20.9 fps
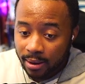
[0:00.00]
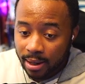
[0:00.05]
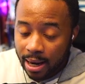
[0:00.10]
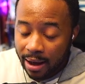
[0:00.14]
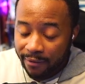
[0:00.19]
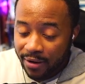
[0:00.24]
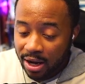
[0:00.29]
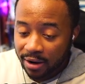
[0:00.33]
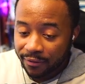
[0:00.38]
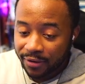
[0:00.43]
Now,
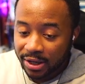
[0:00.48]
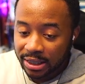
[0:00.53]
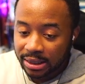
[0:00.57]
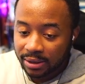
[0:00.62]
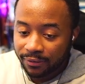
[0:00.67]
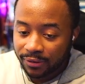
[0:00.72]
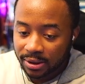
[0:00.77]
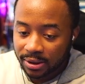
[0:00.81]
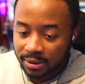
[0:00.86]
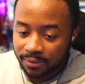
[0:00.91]
Final
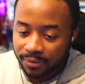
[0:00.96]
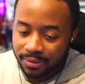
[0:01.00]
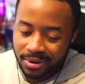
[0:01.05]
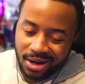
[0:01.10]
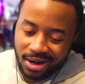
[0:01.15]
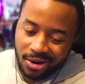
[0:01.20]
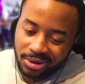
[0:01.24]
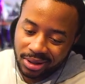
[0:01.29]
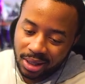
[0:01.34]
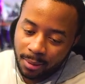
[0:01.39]
Fantasy, you
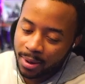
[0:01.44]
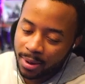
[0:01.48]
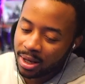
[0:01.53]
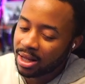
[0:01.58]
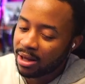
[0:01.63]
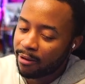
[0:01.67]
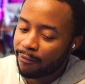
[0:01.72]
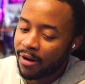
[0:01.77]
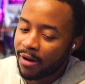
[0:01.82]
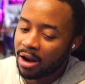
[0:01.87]
know,
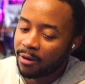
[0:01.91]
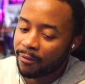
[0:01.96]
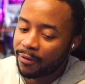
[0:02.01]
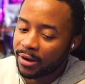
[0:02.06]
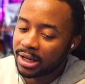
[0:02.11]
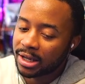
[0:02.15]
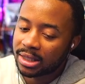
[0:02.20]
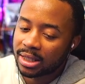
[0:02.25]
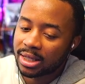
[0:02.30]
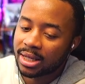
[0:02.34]
typically Final
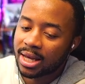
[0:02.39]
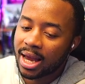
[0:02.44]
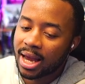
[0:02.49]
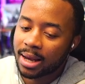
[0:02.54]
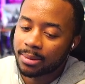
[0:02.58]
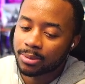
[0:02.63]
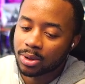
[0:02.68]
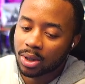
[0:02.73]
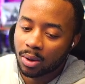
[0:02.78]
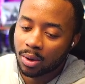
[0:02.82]
Fantasy
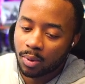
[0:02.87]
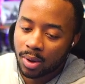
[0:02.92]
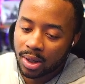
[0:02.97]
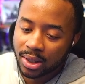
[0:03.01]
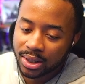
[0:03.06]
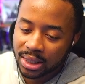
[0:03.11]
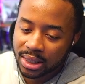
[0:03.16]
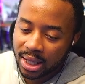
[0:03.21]
games are ones